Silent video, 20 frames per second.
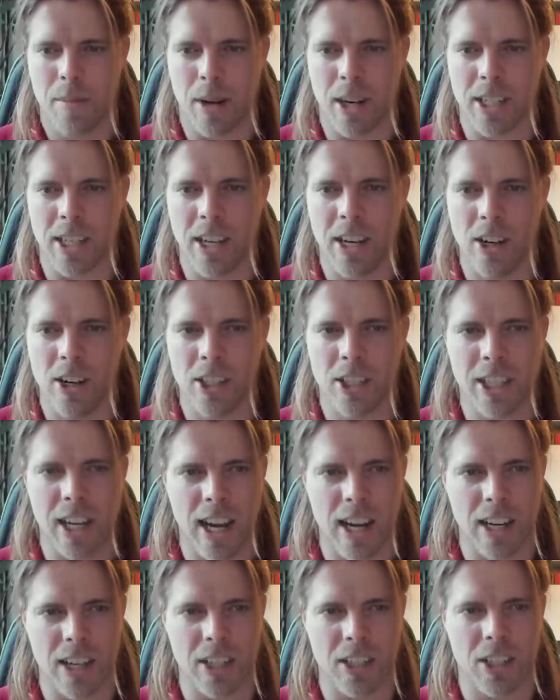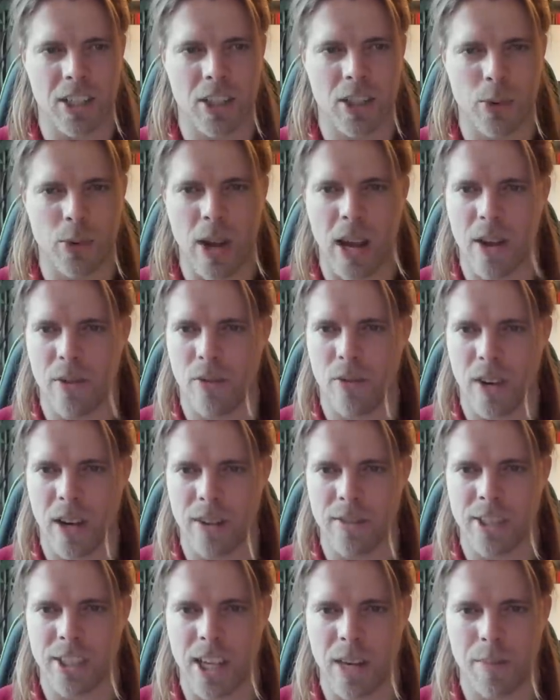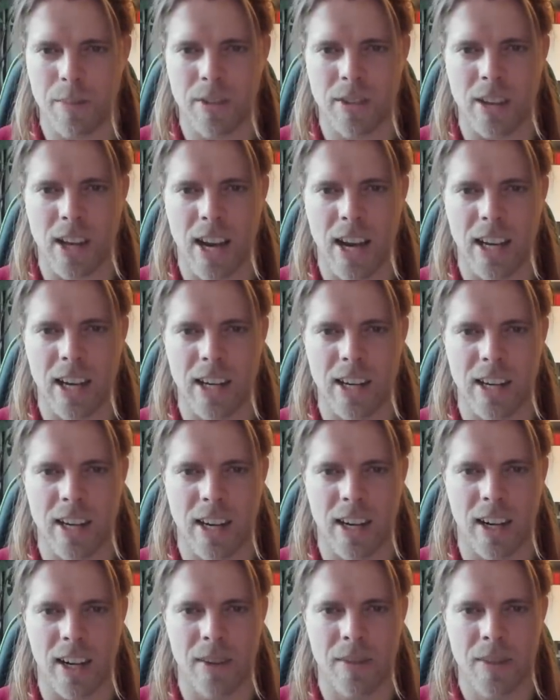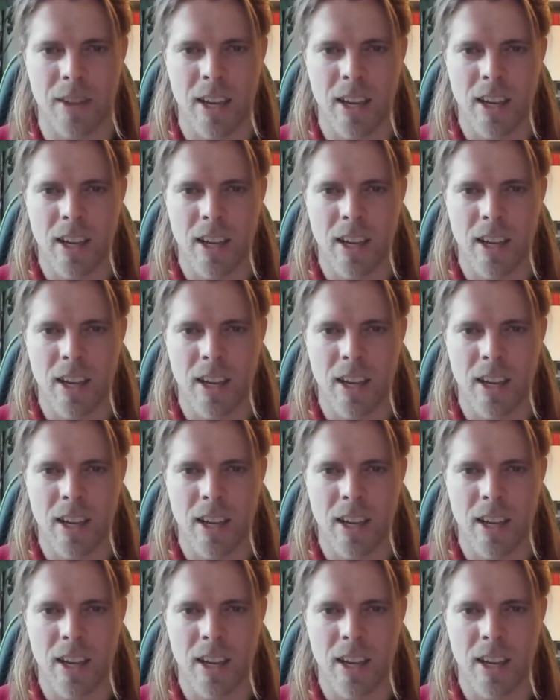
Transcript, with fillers: particular challenge so we have five steps and uh,